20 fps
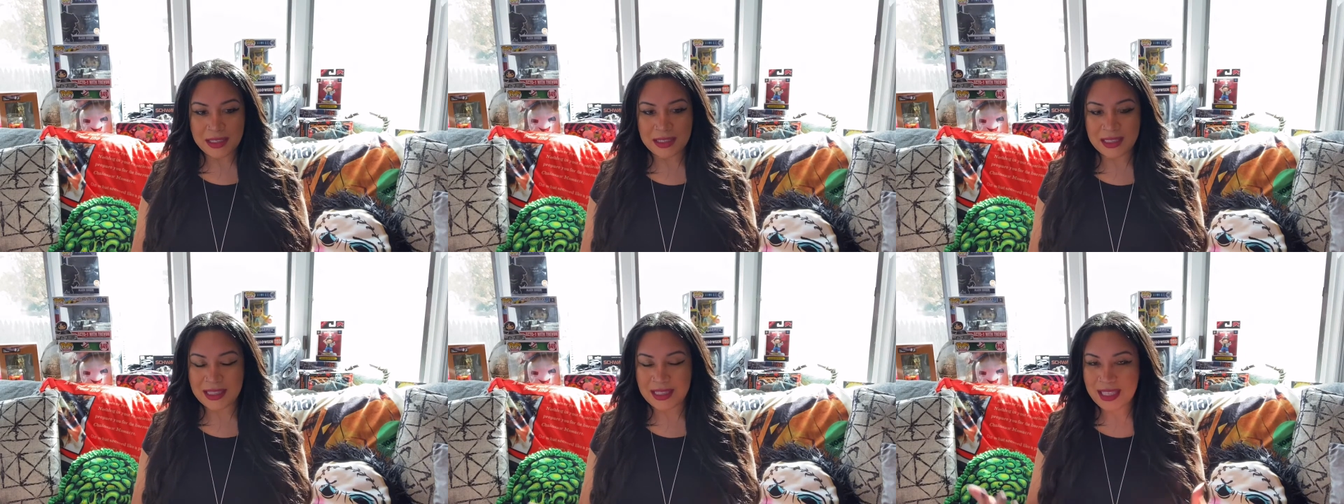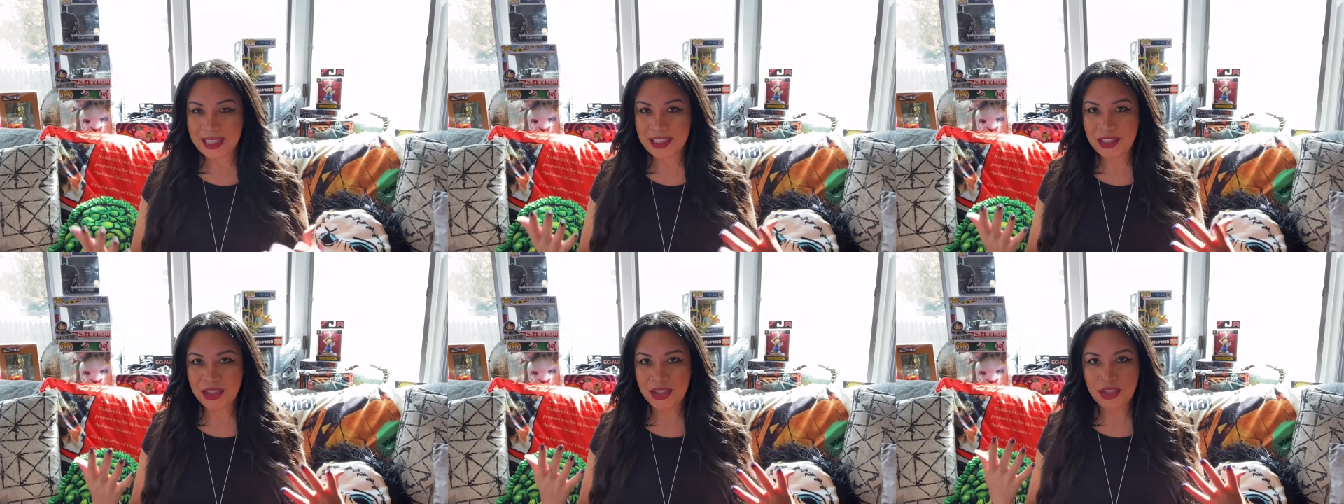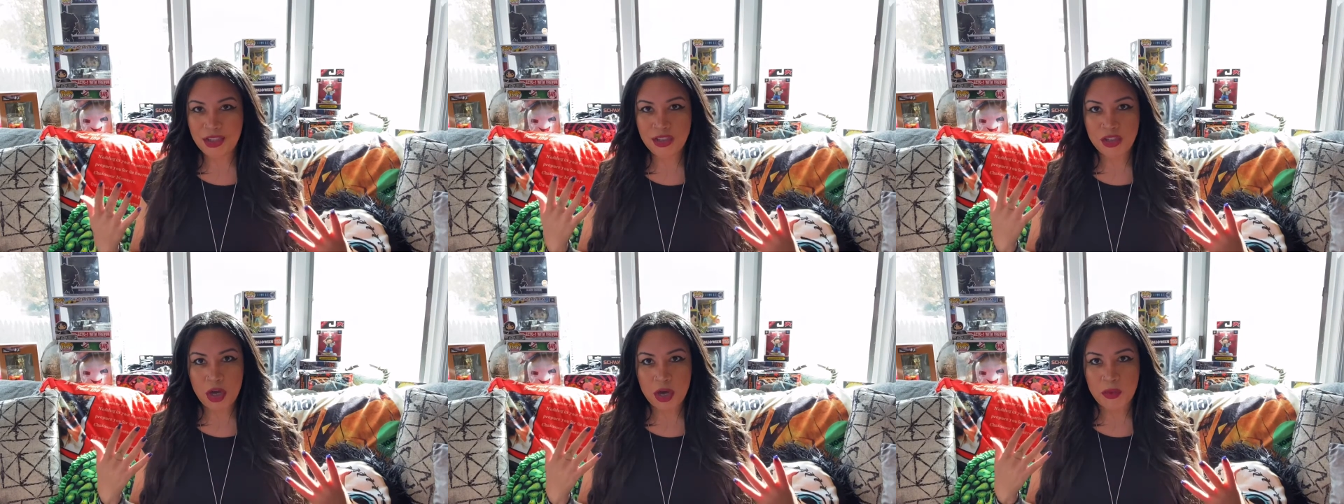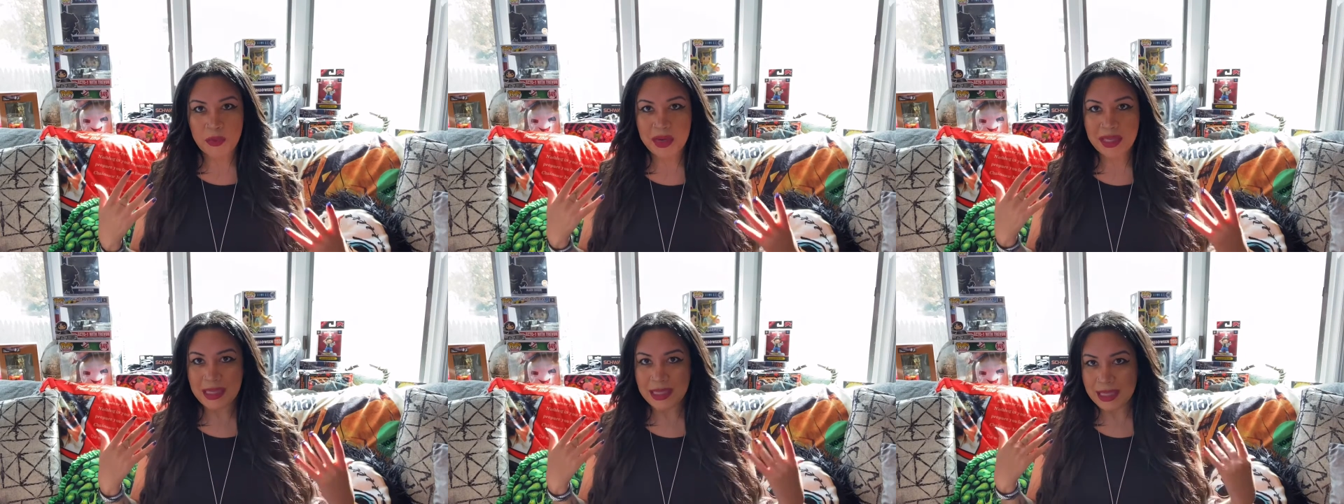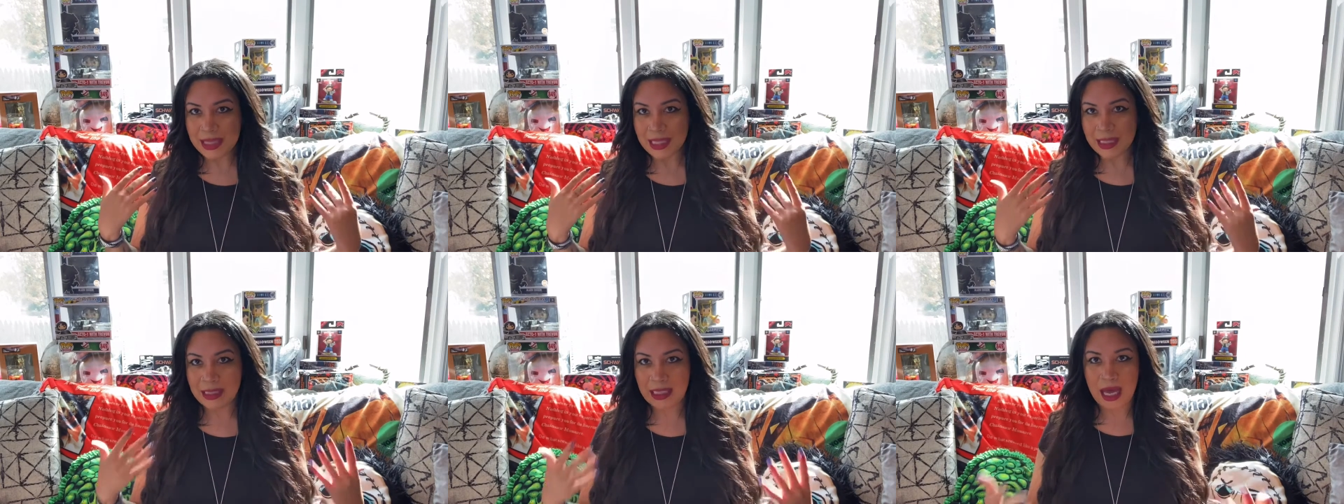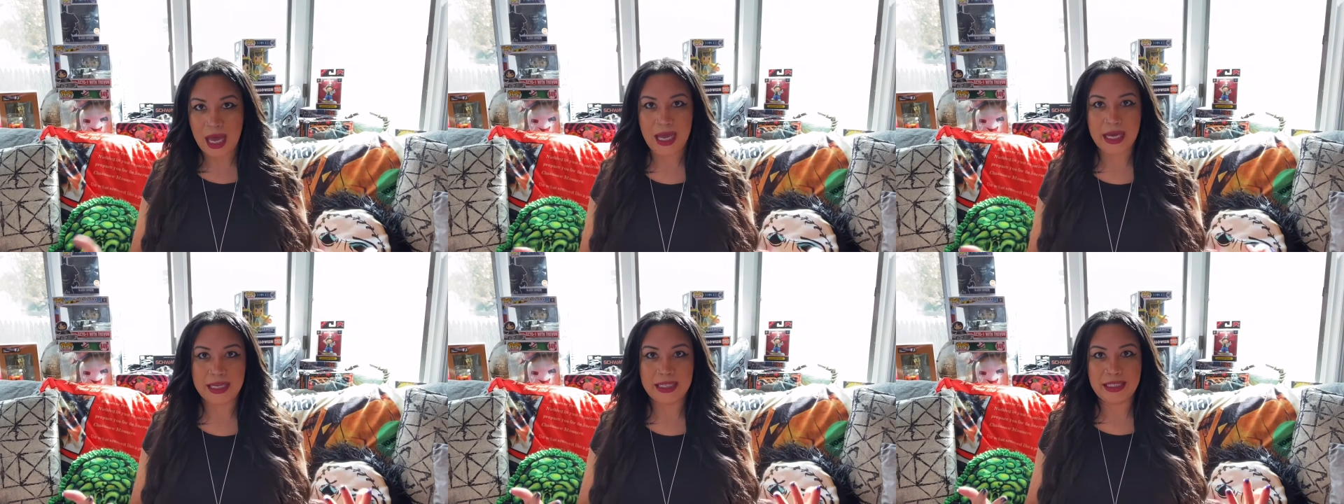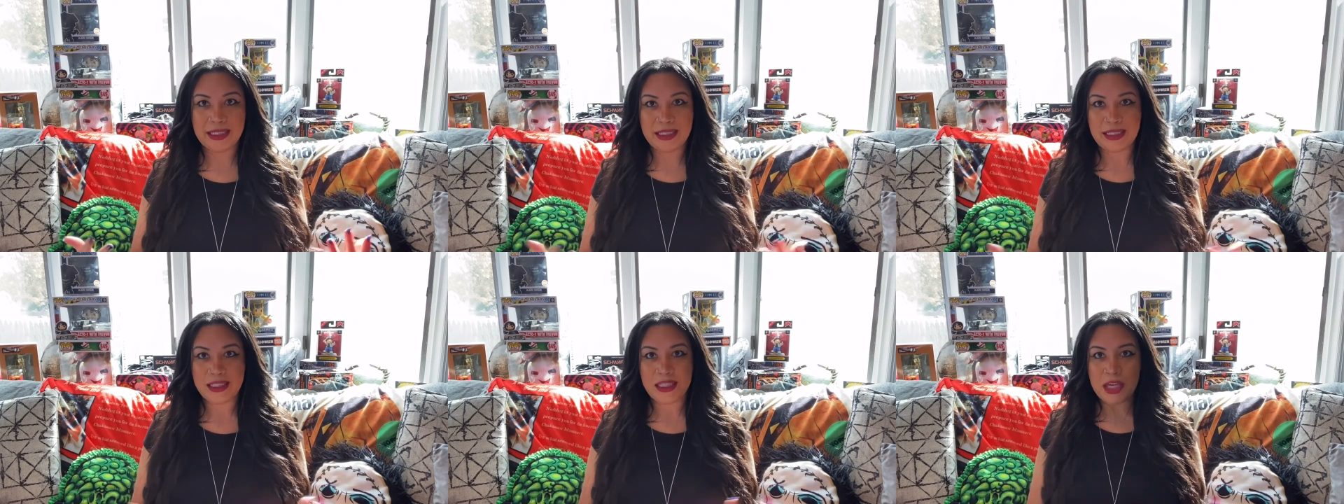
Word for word: let's just start with the lines.